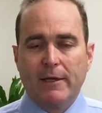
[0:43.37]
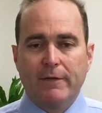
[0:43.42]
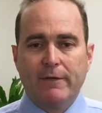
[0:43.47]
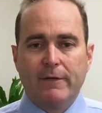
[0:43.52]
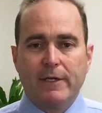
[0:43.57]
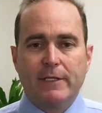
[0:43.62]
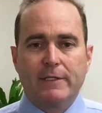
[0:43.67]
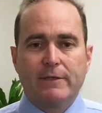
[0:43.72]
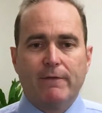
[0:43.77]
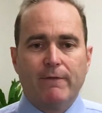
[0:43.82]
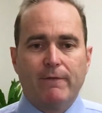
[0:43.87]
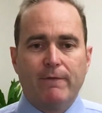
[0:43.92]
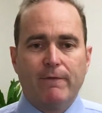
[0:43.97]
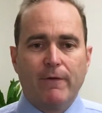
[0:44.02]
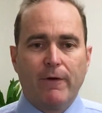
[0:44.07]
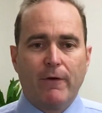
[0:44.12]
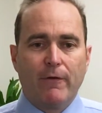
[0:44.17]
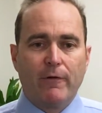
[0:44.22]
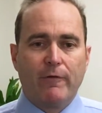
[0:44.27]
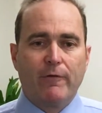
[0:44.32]
there's a
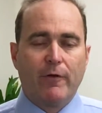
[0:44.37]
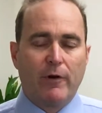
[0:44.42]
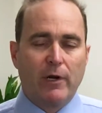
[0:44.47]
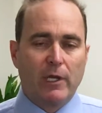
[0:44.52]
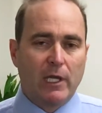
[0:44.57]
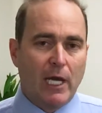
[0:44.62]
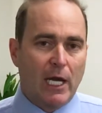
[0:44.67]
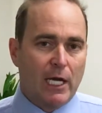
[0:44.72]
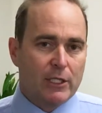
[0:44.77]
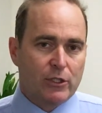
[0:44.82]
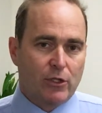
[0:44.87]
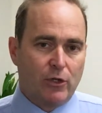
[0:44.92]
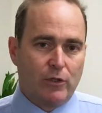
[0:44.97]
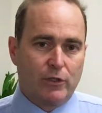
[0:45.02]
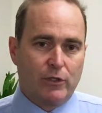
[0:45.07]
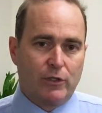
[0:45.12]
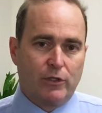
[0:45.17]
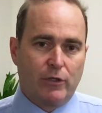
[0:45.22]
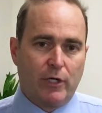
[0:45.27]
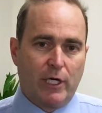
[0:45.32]
very, very large
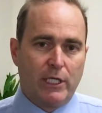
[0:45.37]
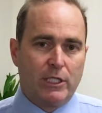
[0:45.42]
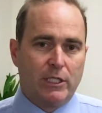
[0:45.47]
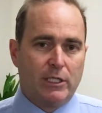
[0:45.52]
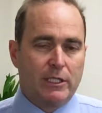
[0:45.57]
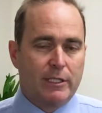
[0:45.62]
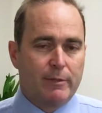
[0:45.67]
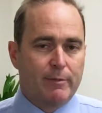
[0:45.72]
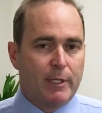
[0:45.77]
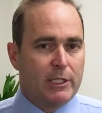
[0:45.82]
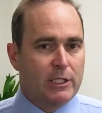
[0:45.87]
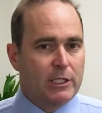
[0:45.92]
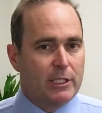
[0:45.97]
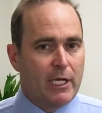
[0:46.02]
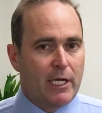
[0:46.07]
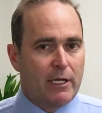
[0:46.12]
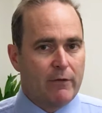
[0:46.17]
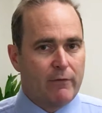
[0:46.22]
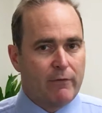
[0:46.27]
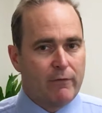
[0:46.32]
concentration, especially
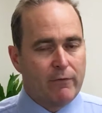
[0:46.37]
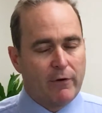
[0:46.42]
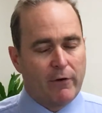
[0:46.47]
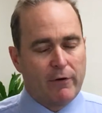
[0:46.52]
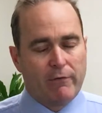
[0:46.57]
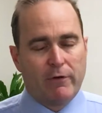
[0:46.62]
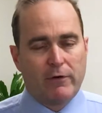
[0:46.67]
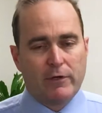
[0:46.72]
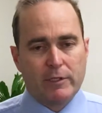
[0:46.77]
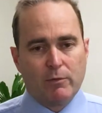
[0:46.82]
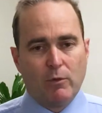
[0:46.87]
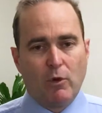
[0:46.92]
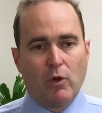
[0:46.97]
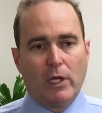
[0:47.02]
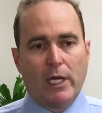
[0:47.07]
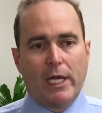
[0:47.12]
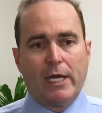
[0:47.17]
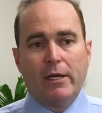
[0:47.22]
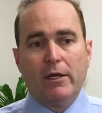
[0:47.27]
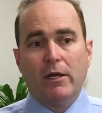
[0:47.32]
down the very, very small
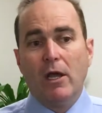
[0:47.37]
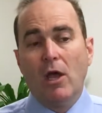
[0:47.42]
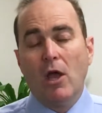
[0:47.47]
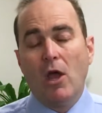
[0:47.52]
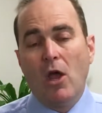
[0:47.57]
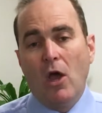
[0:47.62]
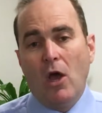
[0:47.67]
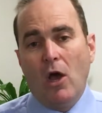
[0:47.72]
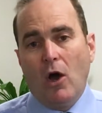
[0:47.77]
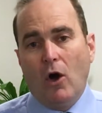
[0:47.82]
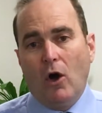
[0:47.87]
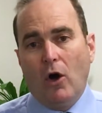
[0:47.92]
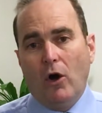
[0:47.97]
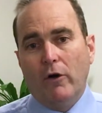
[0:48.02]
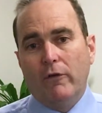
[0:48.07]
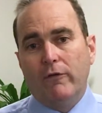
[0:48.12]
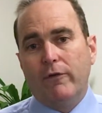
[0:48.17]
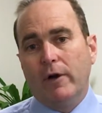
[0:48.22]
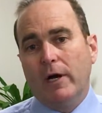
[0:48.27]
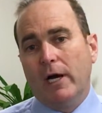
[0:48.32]
end,
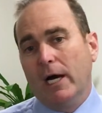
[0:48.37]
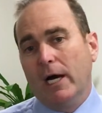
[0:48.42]
of